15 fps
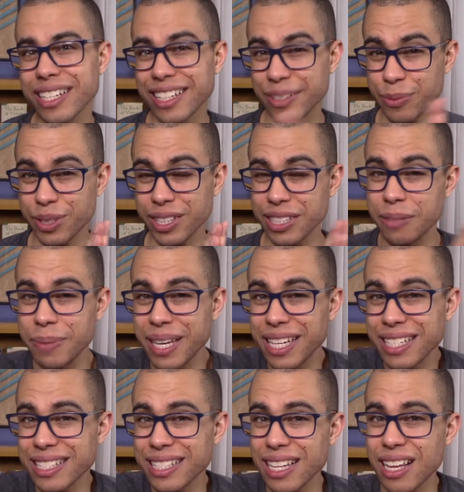It really
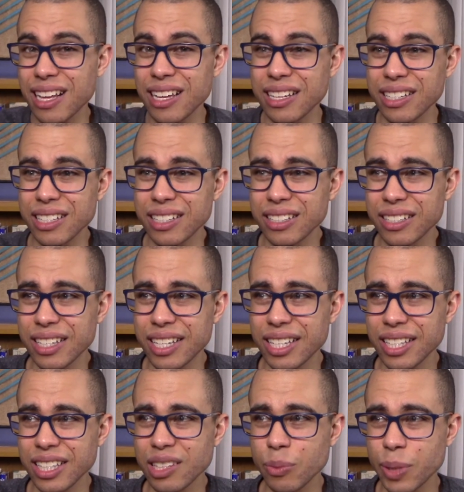depends on
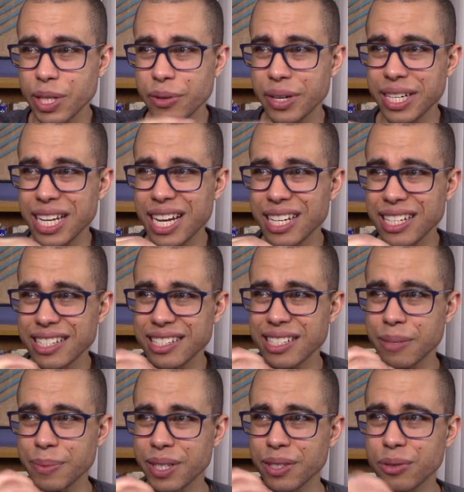whether or not it is
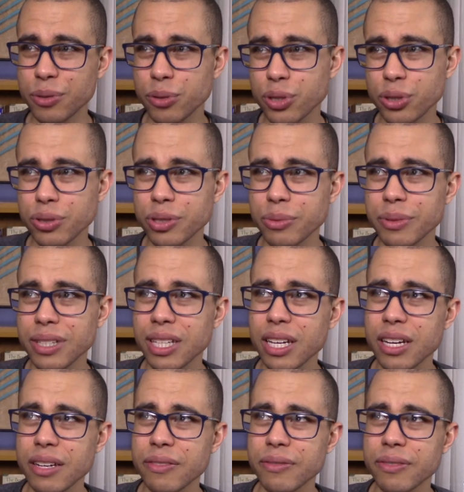something crucial to our
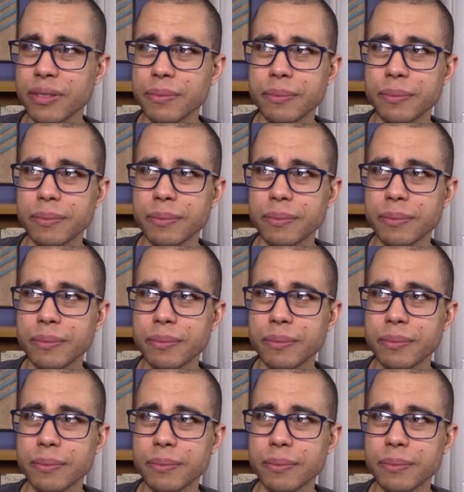life.